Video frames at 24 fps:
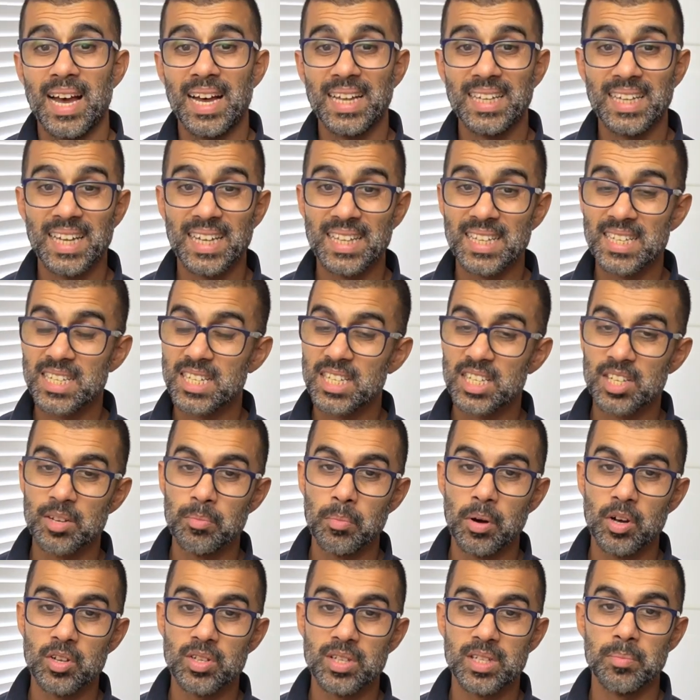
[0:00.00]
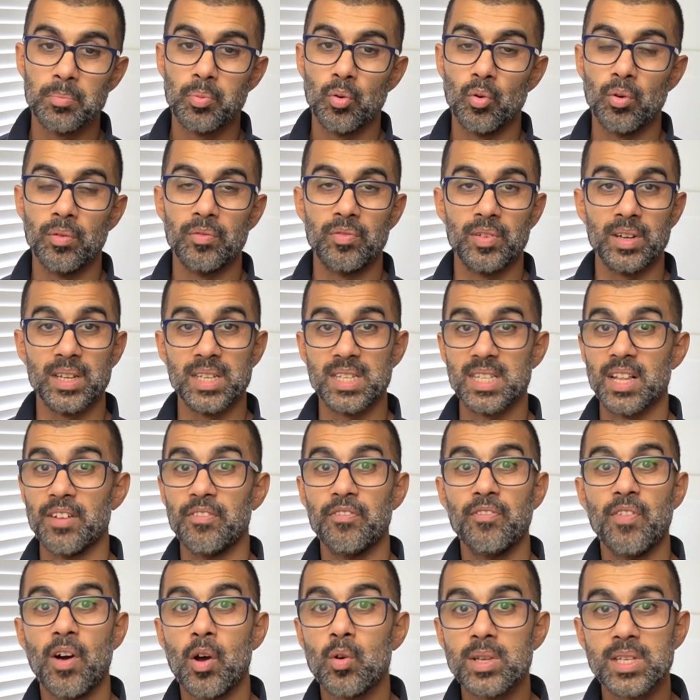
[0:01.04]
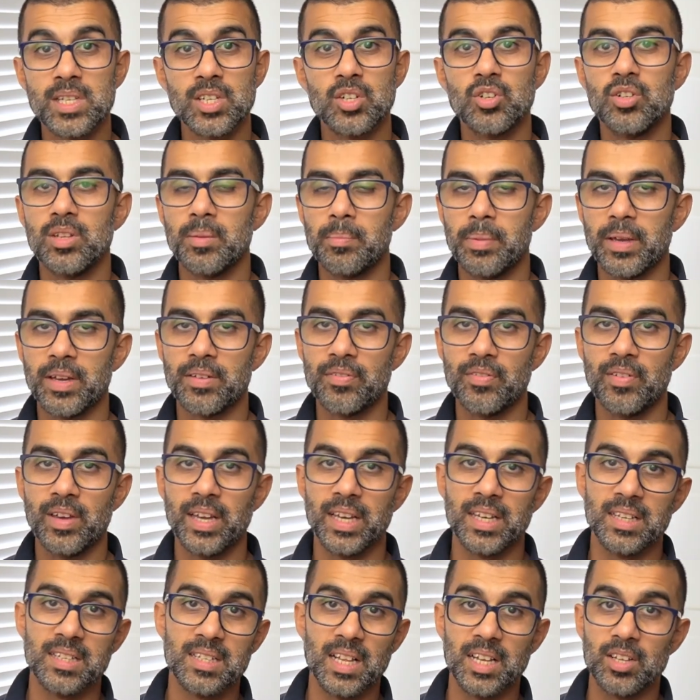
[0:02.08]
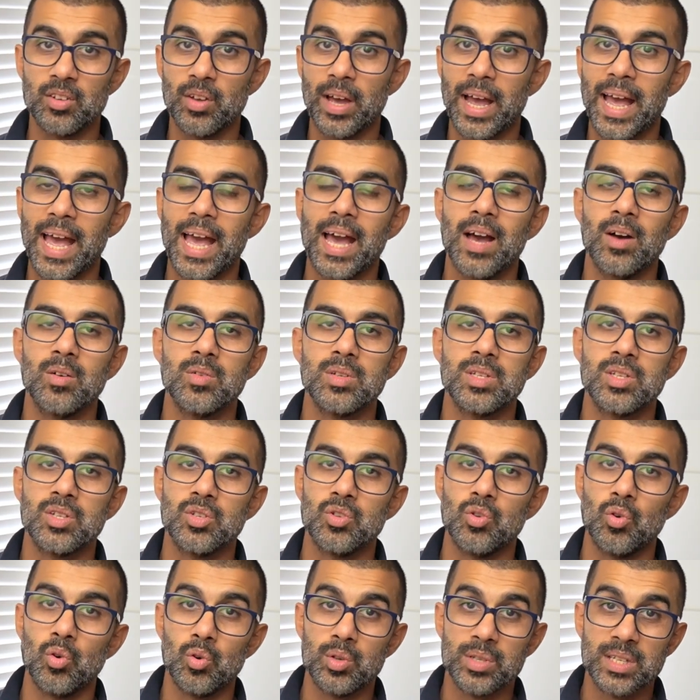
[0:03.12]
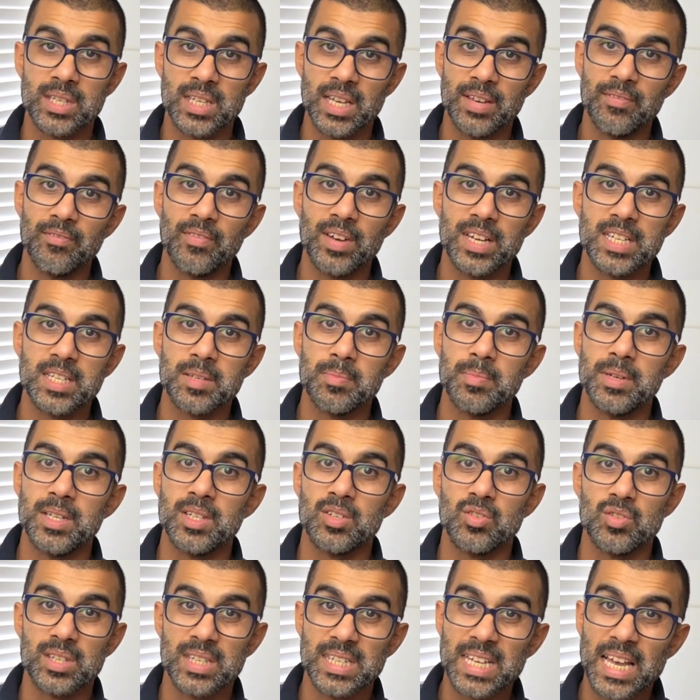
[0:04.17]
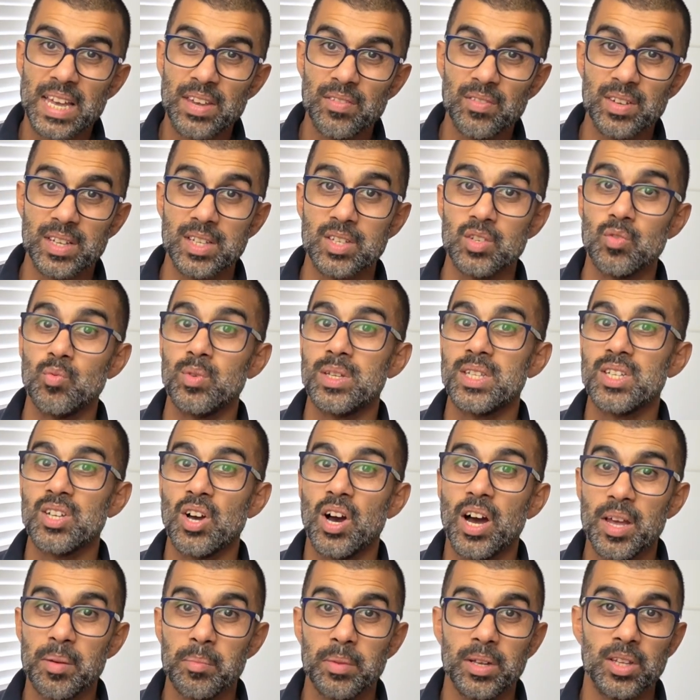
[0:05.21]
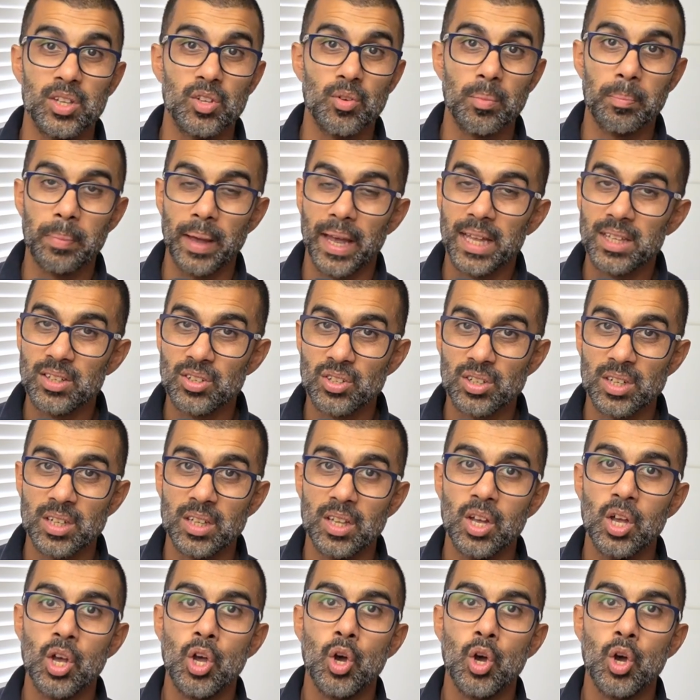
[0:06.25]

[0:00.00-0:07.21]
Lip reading: And this is the most important thing, is like focusing on the big things, like your house, your investments, your savings, your retirement, your pension,